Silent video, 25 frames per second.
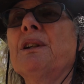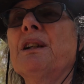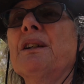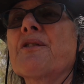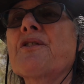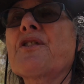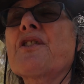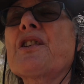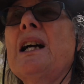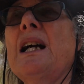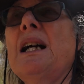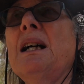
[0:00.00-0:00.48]
going to
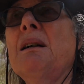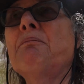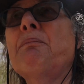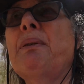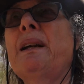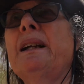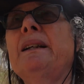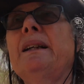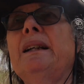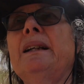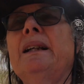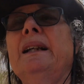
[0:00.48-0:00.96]
stop,
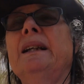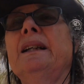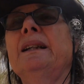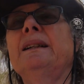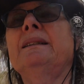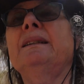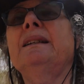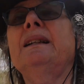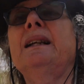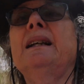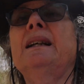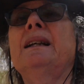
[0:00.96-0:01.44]

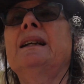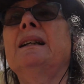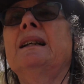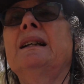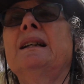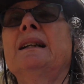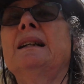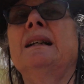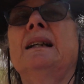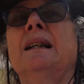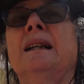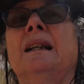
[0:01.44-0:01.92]
and
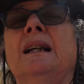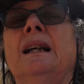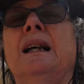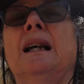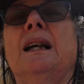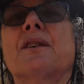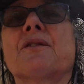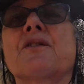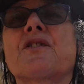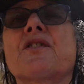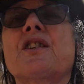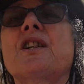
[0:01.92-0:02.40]

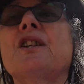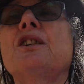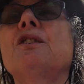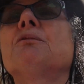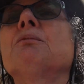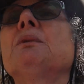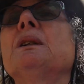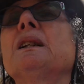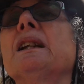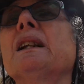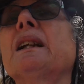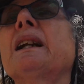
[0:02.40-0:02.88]
I'll see
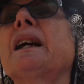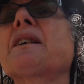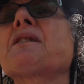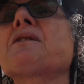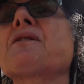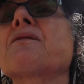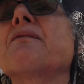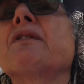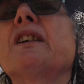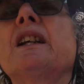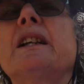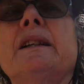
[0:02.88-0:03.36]
you in the
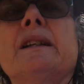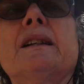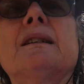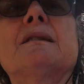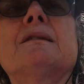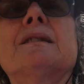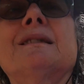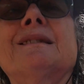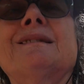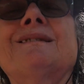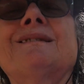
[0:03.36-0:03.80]
next video.